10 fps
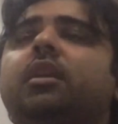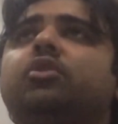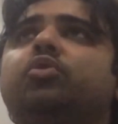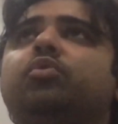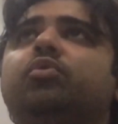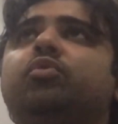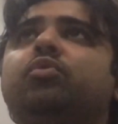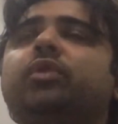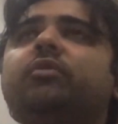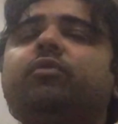
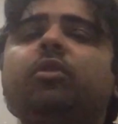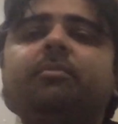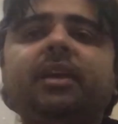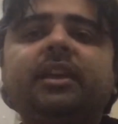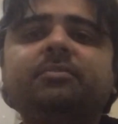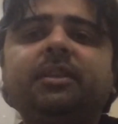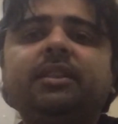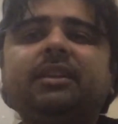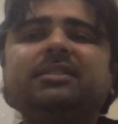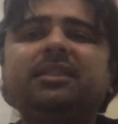to inform X-Men
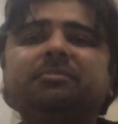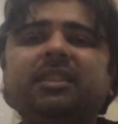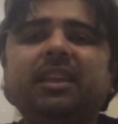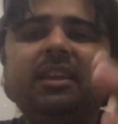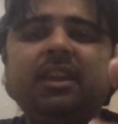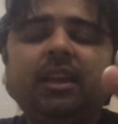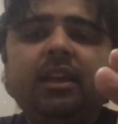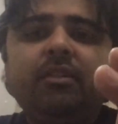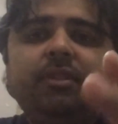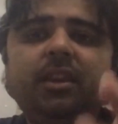that something
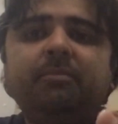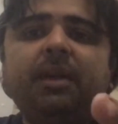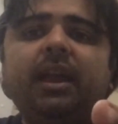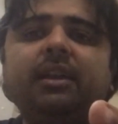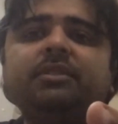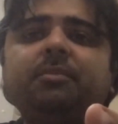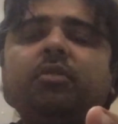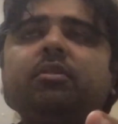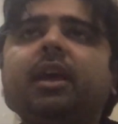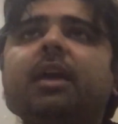really bad is
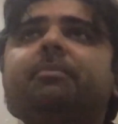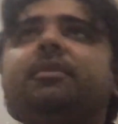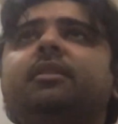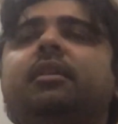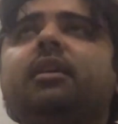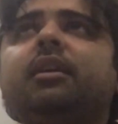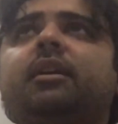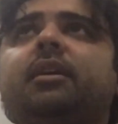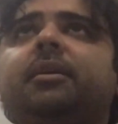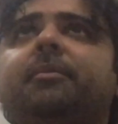about to
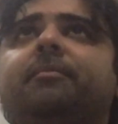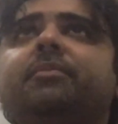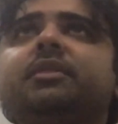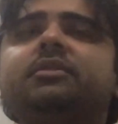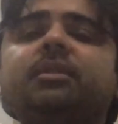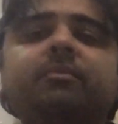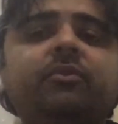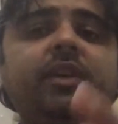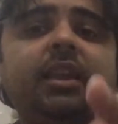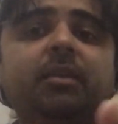happen,
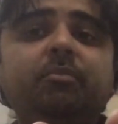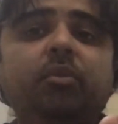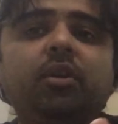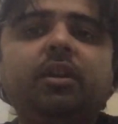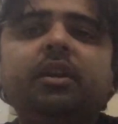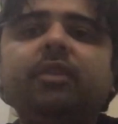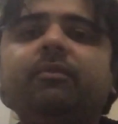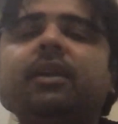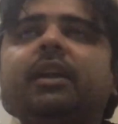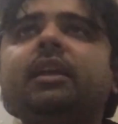some very important
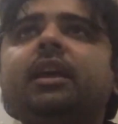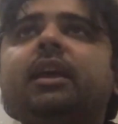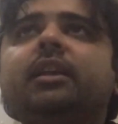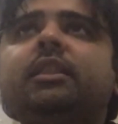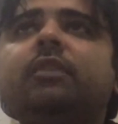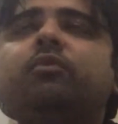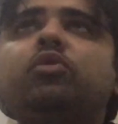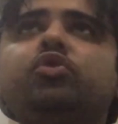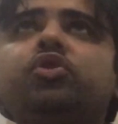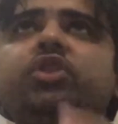event that
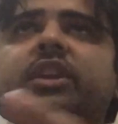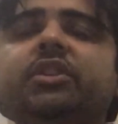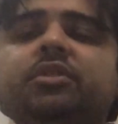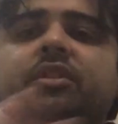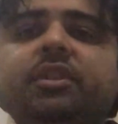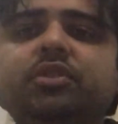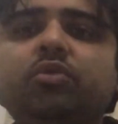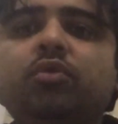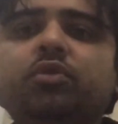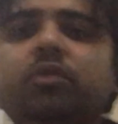would change the
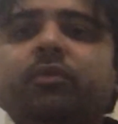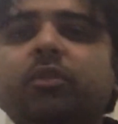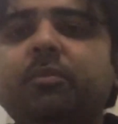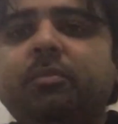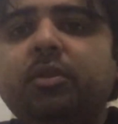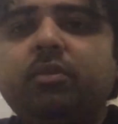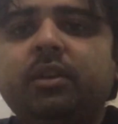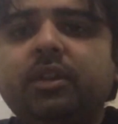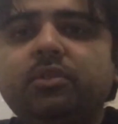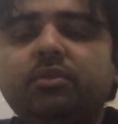discourse of human
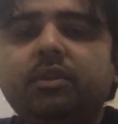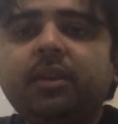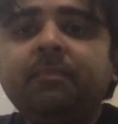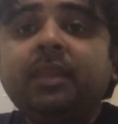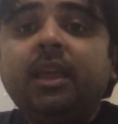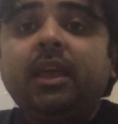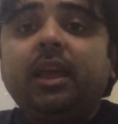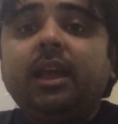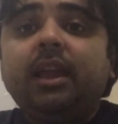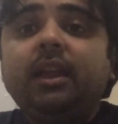mutant history.
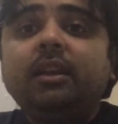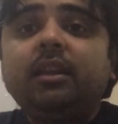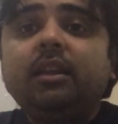And